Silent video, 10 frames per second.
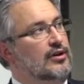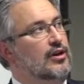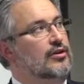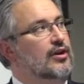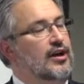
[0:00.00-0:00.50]

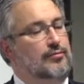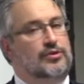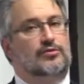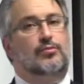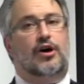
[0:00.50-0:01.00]
Now, there have
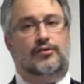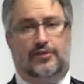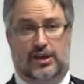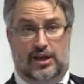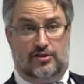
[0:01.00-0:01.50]
been some
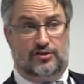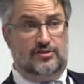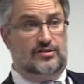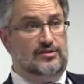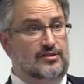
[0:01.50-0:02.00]

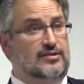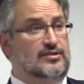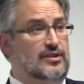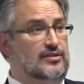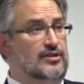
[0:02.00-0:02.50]
modifications since the
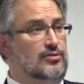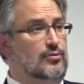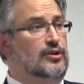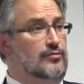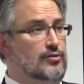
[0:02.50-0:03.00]
60s
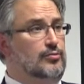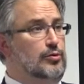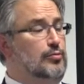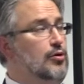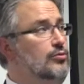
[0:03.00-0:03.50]
when he first
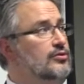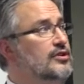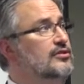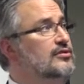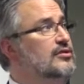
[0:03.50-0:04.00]
proposed
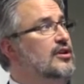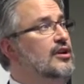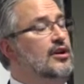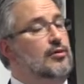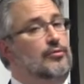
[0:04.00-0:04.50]
this,
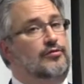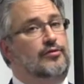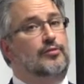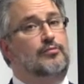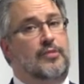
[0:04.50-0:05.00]
but
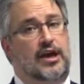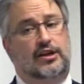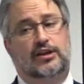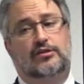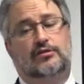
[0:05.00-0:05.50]
for
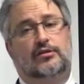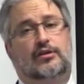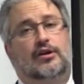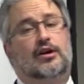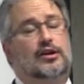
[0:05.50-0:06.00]
many
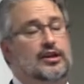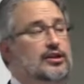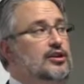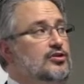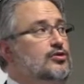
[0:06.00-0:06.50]

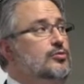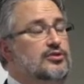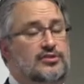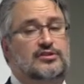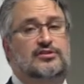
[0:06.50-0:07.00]
kidney
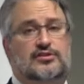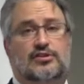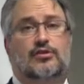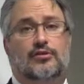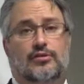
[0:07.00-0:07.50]
tumors, this is
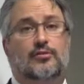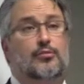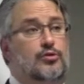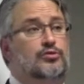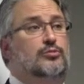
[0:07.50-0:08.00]
still the
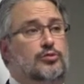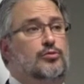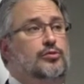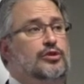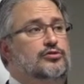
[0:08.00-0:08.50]
most
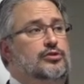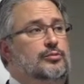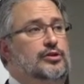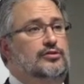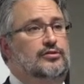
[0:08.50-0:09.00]
appropriate
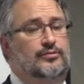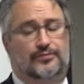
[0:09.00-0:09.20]
treatment.